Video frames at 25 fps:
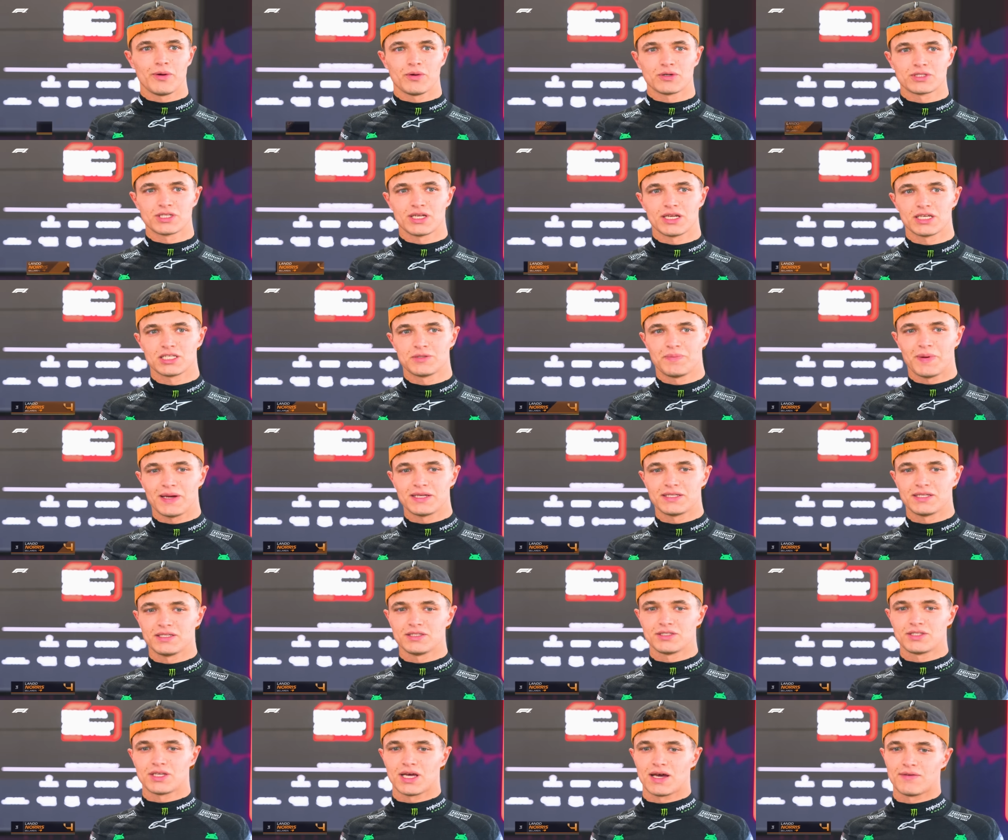wasn't
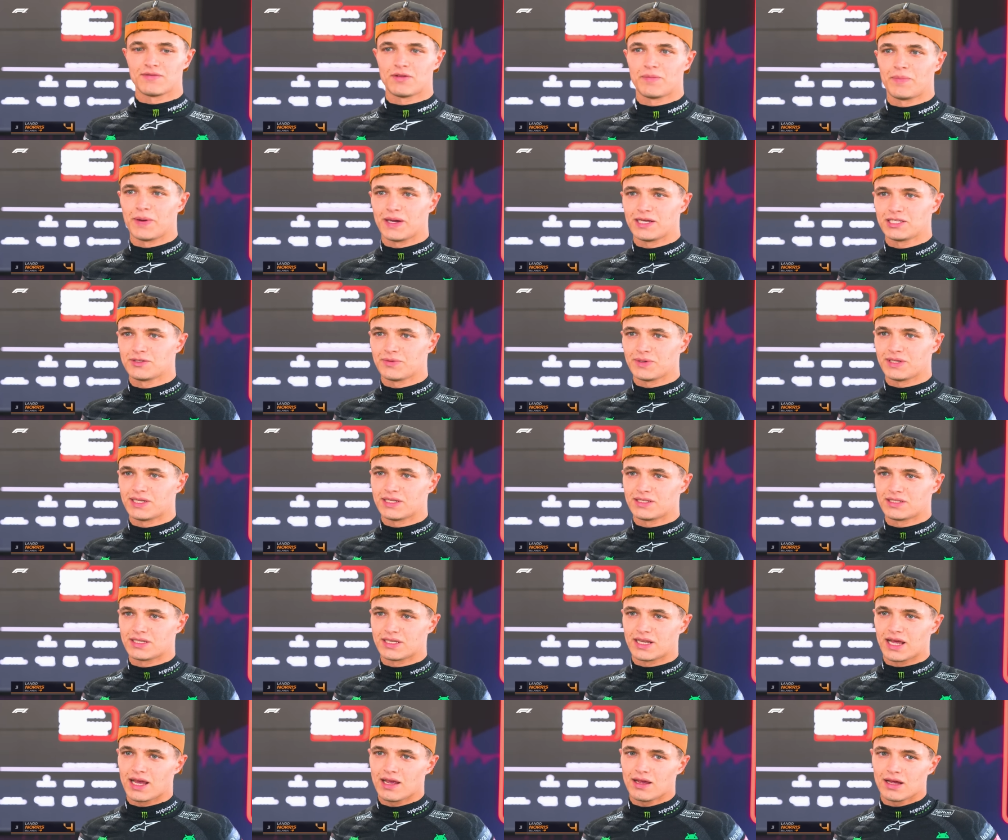expecting to have the pace we did
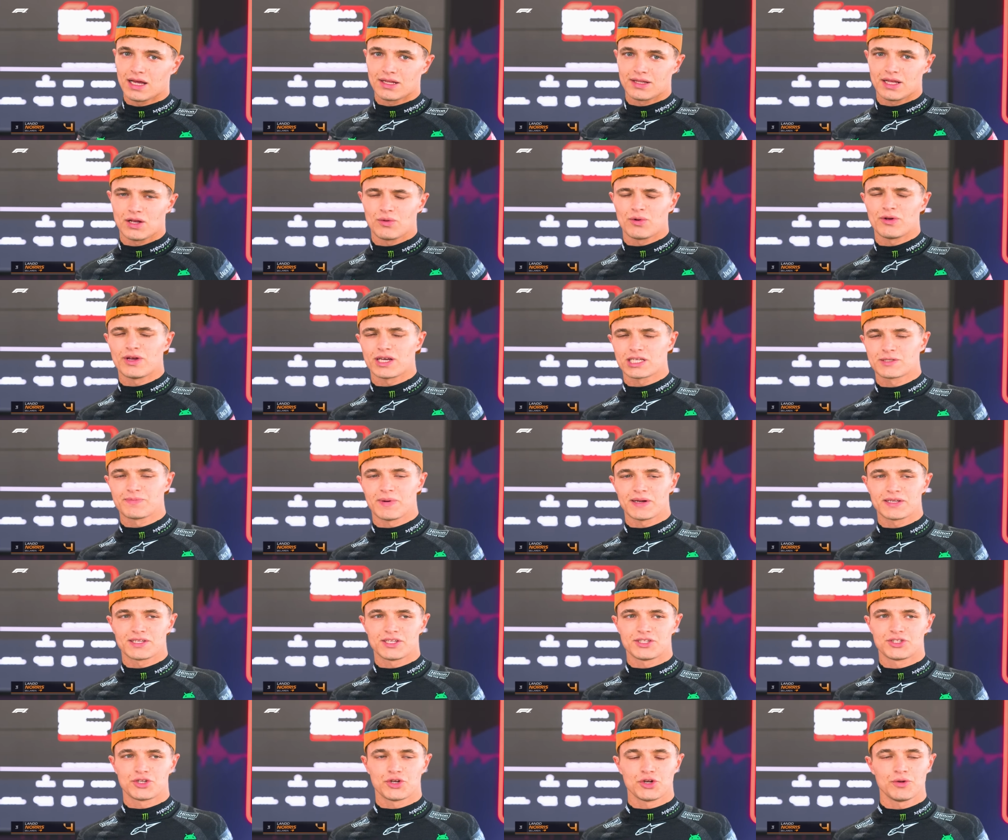today. I think we
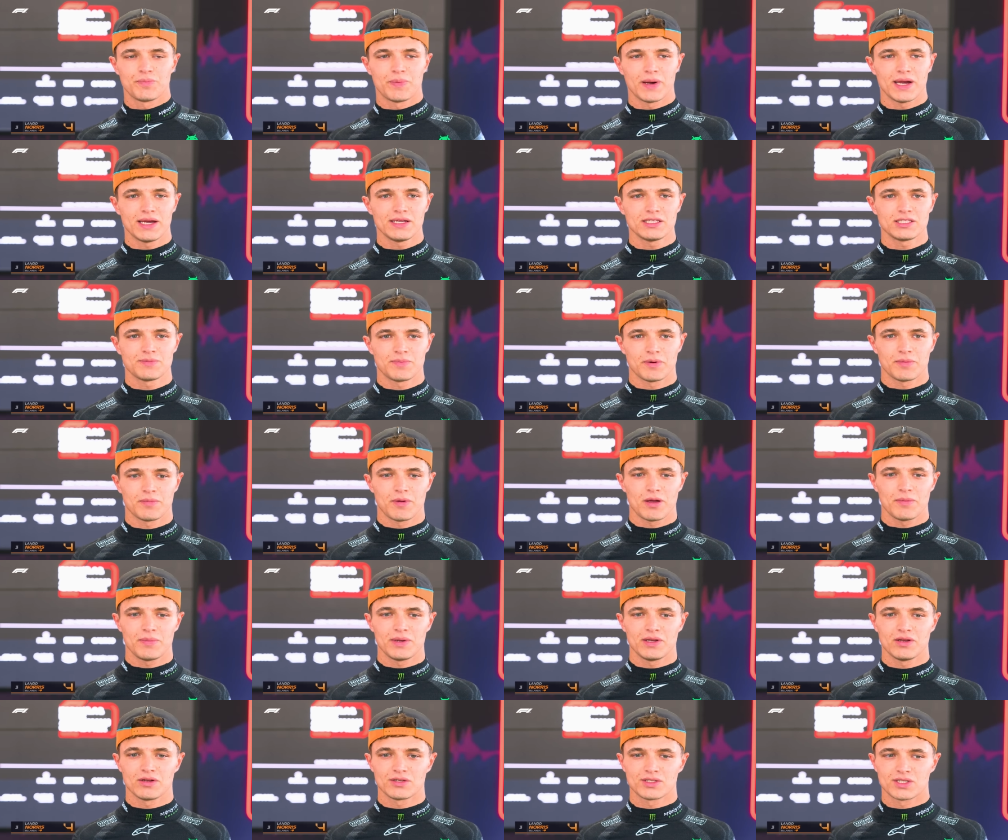expected good pace, but
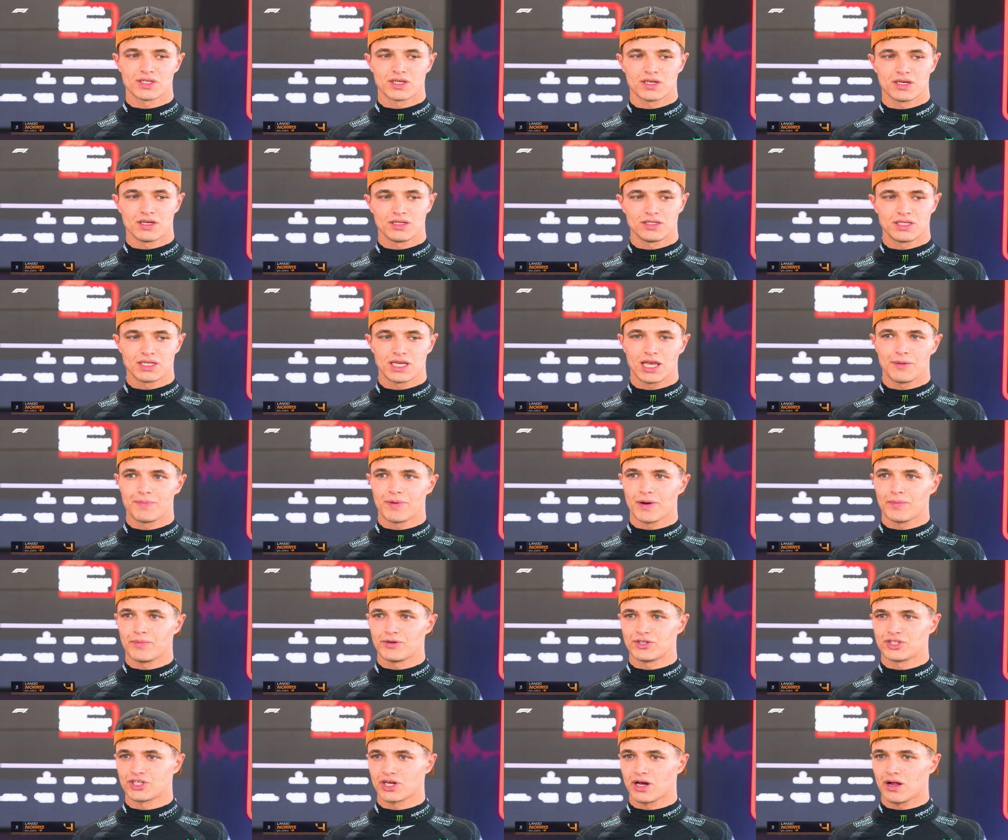maybe not to, to keep up
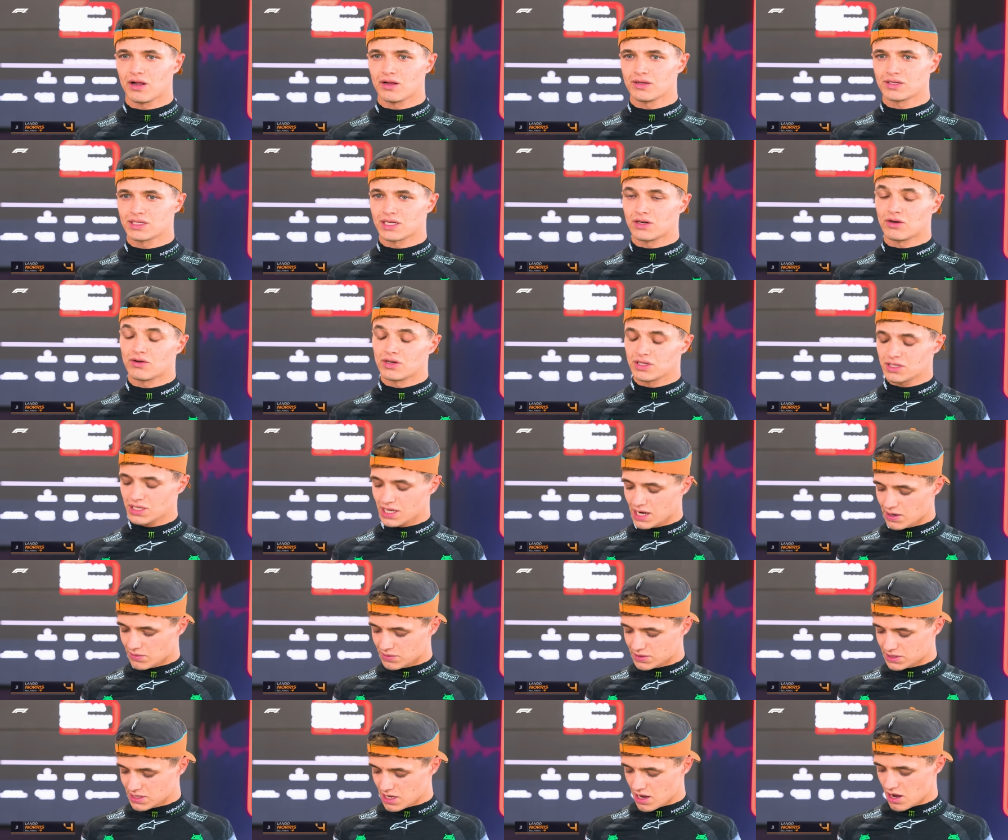with Charles. And honestly, I
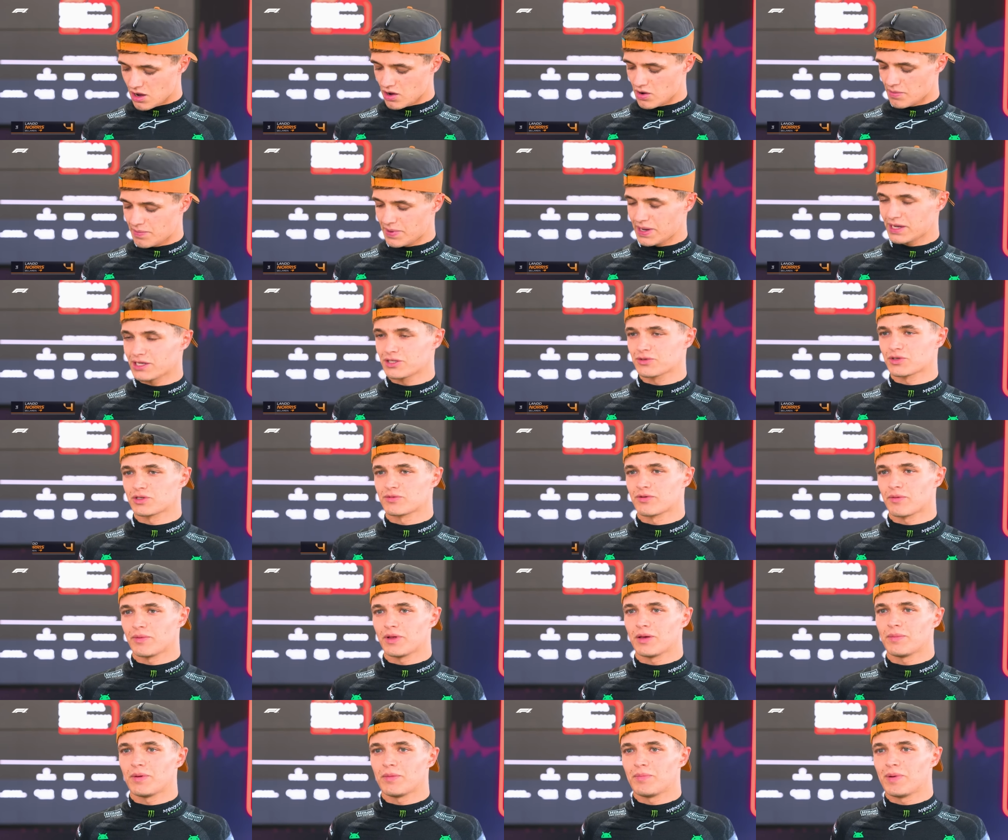would say our pace was
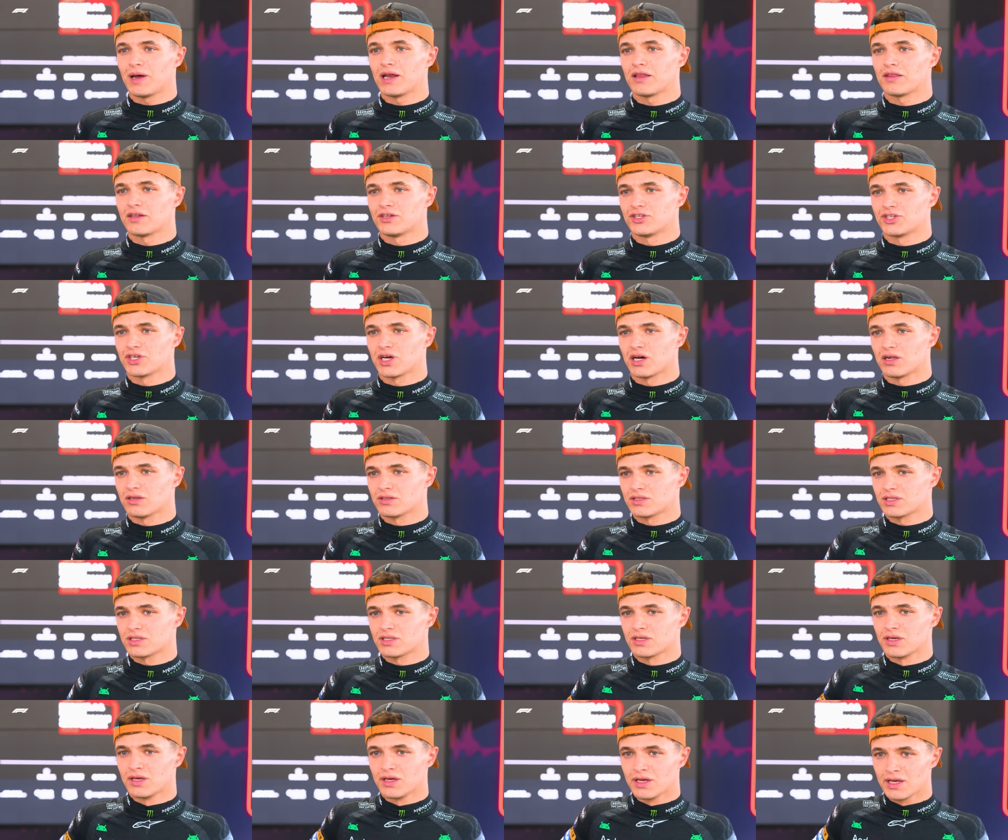probably a bit better than
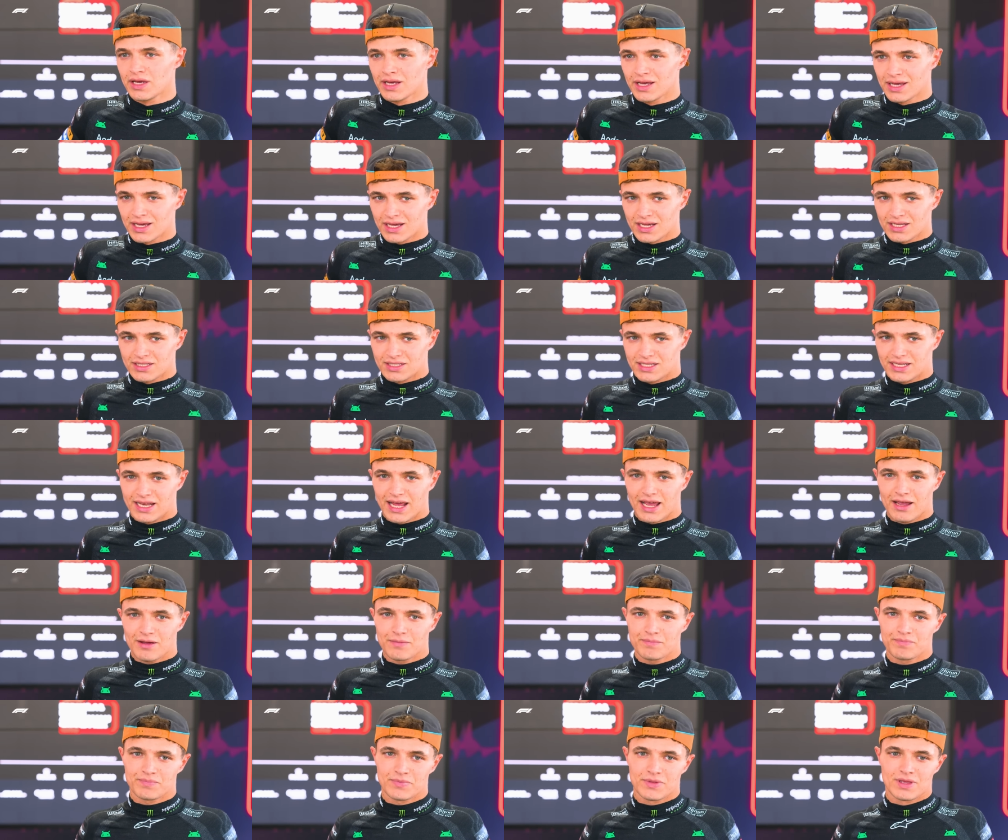Charles today.